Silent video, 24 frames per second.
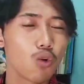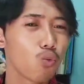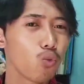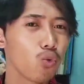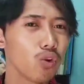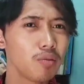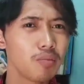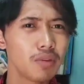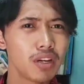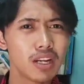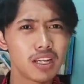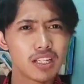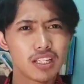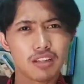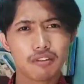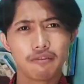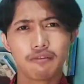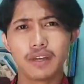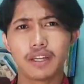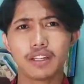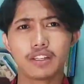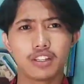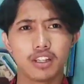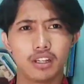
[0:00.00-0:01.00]
Women as a
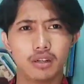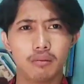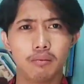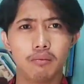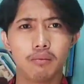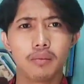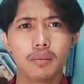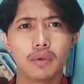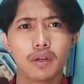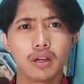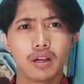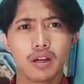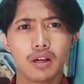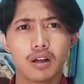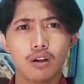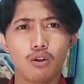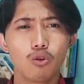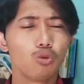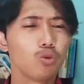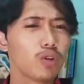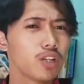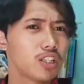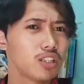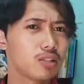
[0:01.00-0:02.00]
victim
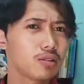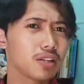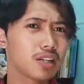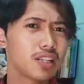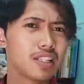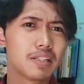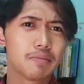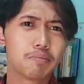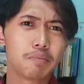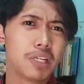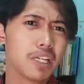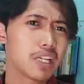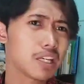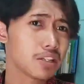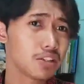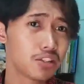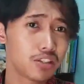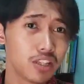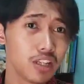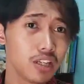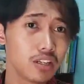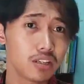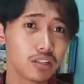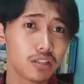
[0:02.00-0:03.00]
always can be
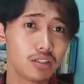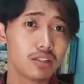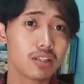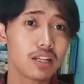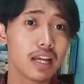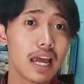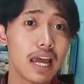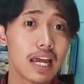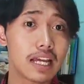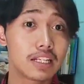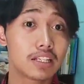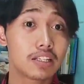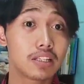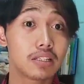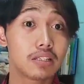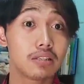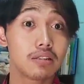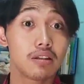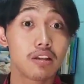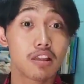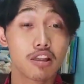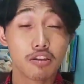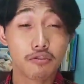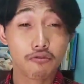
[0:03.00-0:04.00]
considered as
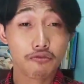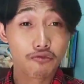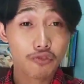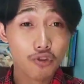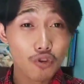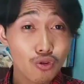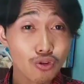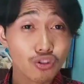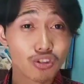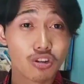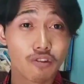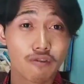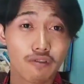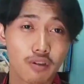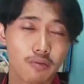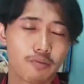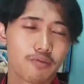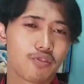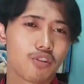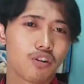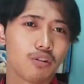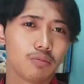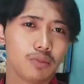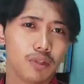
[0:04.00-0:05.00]
the root of the
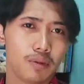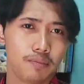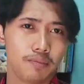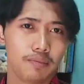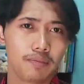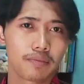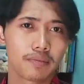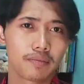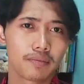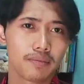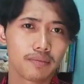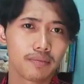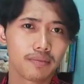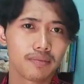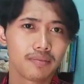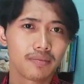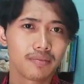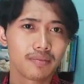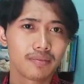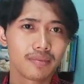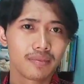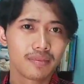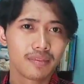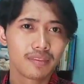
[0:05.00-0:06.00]
problem.
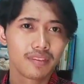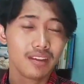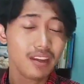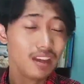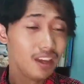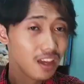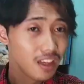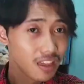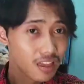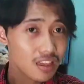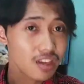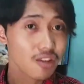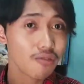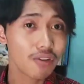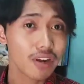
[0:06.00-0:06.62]
In the